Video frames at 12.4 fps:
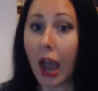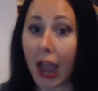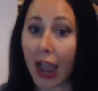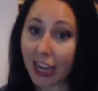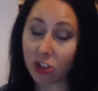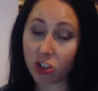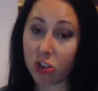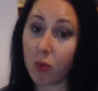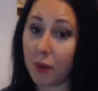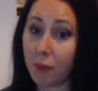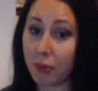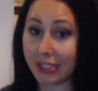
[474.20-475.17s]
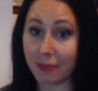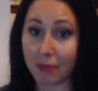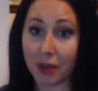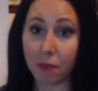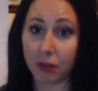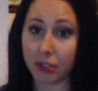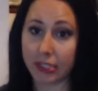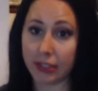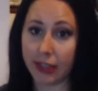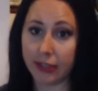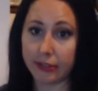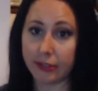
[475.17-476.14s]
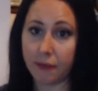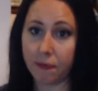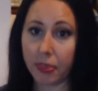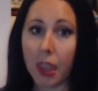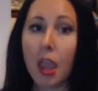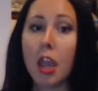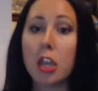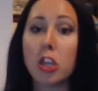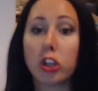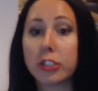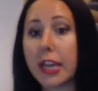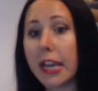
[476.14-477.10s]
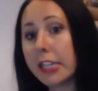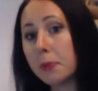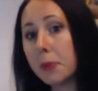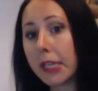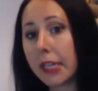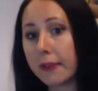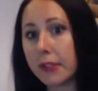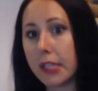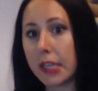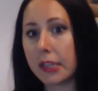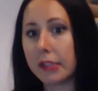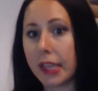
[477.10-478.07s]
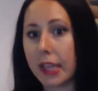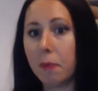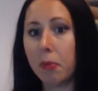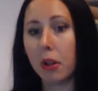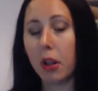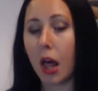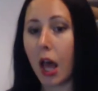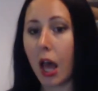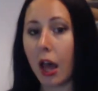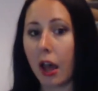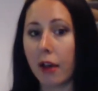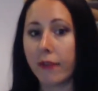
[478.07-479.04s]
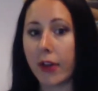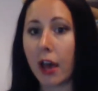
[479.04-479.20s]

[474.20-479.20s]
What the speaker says: I actually want to put some numbers to this. Your textbook gives the example of